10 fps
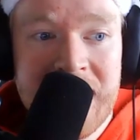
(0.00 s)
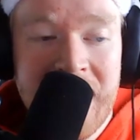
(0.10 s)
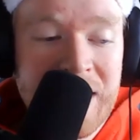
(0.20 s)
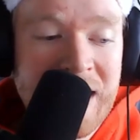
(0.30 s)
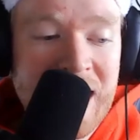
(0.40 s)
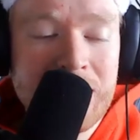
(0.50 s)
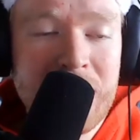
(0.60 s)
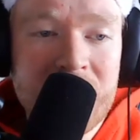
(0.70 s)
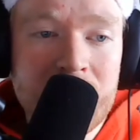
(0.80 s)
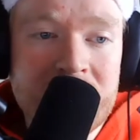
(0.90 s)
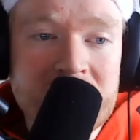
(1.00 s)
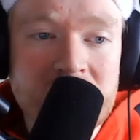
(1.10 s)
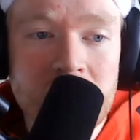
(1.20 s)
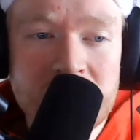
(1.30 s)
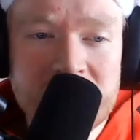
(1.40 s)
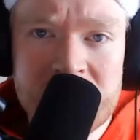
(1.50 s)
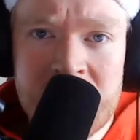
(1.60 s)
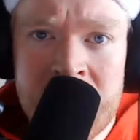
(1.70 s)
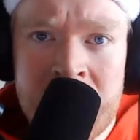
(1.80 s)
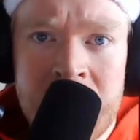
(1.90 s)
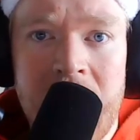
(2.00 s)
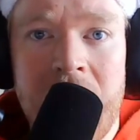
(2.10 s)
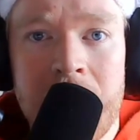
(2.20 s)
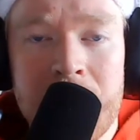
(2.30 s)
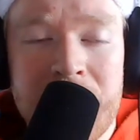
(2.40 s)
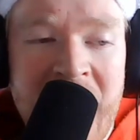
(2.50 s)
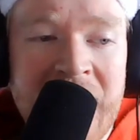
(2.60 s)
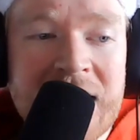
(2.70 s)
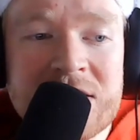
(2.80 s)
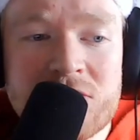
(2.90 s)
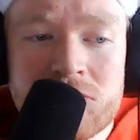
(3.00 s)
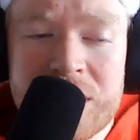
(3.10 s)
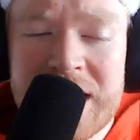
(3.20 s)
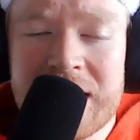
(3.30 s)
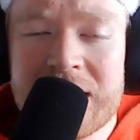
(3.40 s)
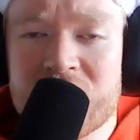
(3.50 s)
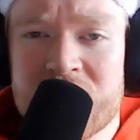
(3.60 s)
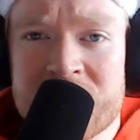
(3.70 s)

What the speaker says: And I think anybody who insults that is really